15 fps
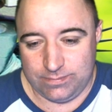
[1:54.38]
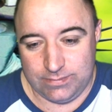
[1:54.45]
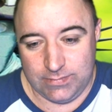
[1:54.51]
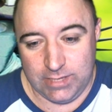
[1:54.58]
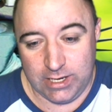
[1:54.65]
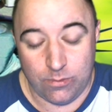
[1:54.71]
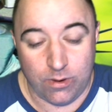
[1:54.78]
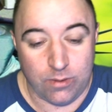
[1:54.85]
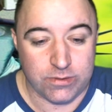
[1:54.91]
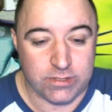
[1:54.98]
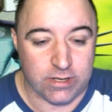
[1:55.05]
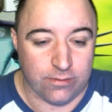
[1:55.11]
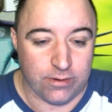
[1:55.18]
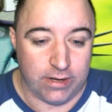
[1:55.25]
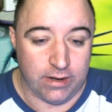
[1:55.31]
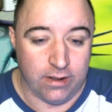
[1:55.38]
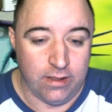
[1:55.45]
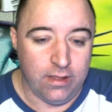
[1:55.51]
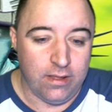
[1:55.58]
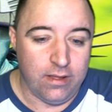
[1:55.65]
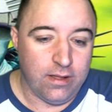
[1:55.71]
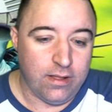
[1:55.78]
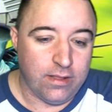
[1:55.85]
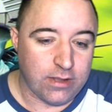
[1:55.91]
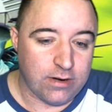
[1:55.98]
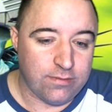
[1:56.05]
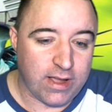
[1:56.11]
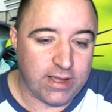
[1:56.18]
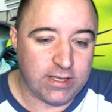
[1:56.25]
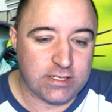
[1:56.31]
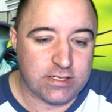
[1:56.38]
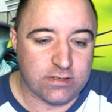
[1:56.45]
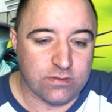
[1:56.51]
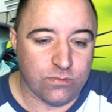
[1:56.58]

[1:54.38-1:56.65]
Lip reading: Anyway, what was I reading? The device